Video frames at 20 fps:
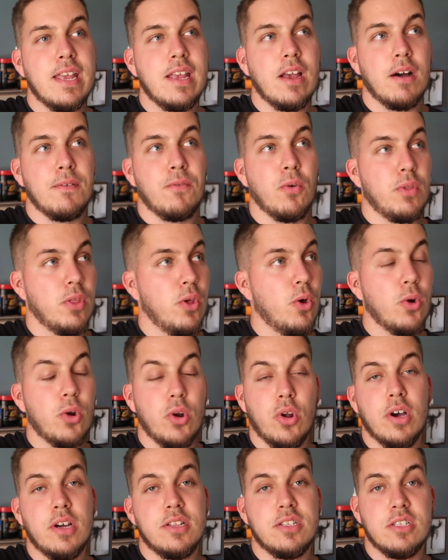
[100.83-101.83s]
I thought the
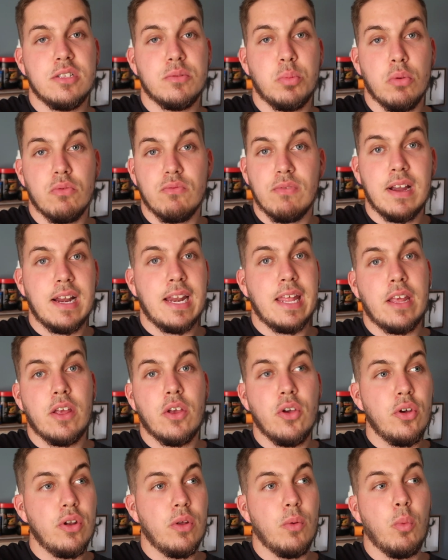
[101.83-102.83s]
organisers were really
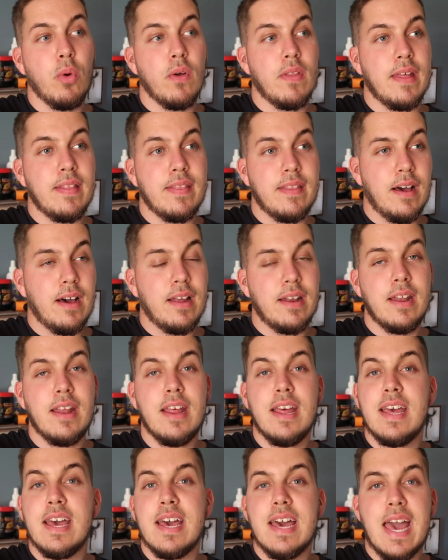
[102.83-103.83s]
good at what they'd done.
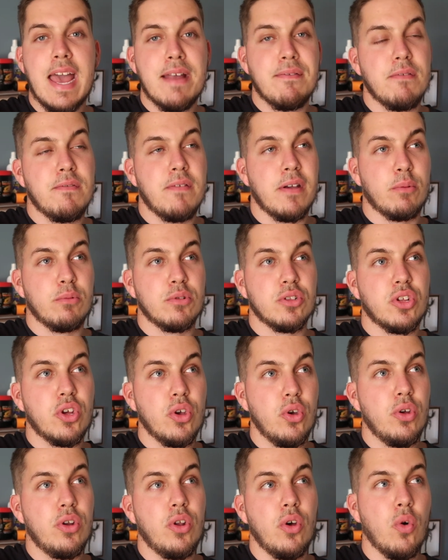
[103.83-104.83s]
Everything was
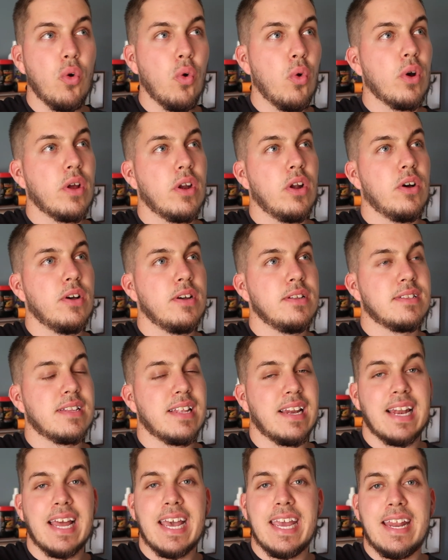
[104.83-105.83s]
good,
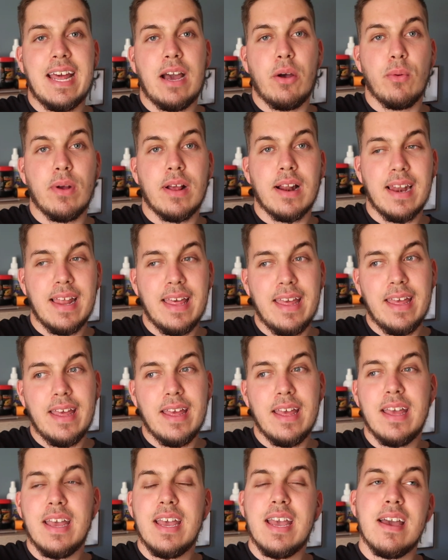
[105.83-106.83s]
organised, laid out
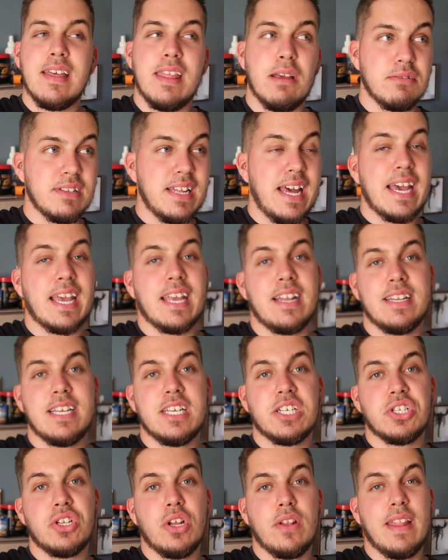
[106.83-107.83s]
clear. There was air
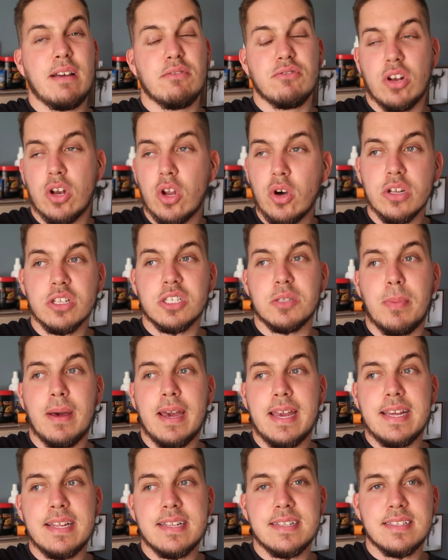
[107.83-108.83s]
conditioning, there was a lot of
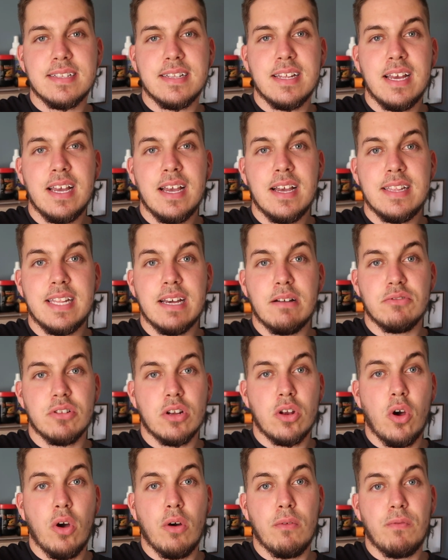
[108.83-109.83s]
space, there was a
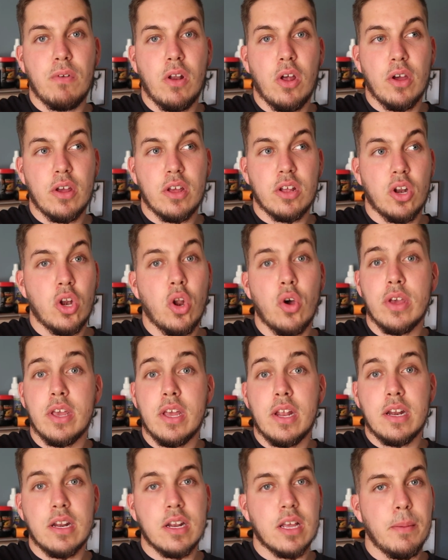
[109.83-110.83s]
lot of like
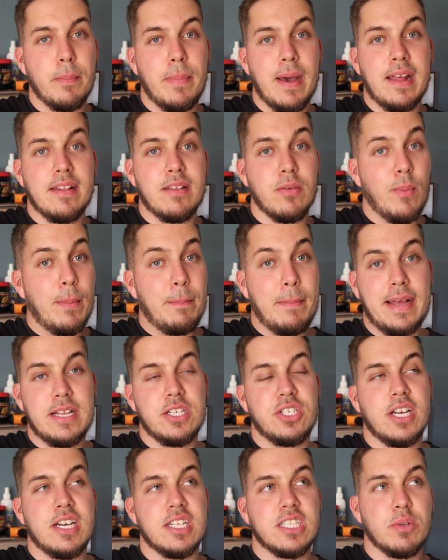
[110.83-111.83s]
lighting compared to
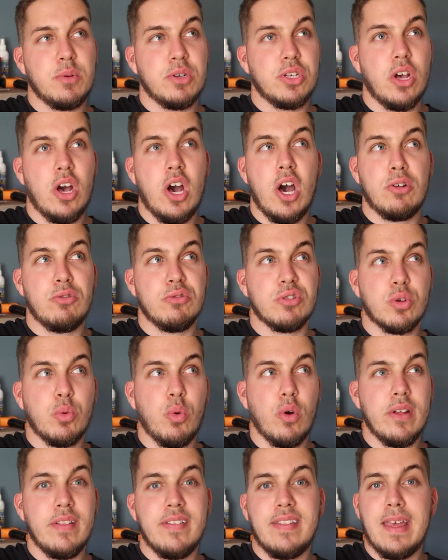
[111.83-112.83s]
Manchester, which I heard was
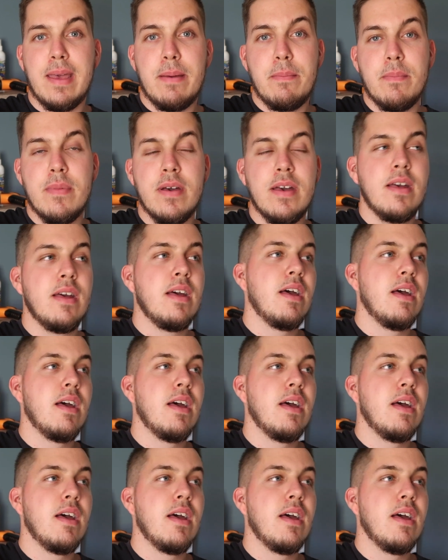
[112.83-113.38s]
quite dim.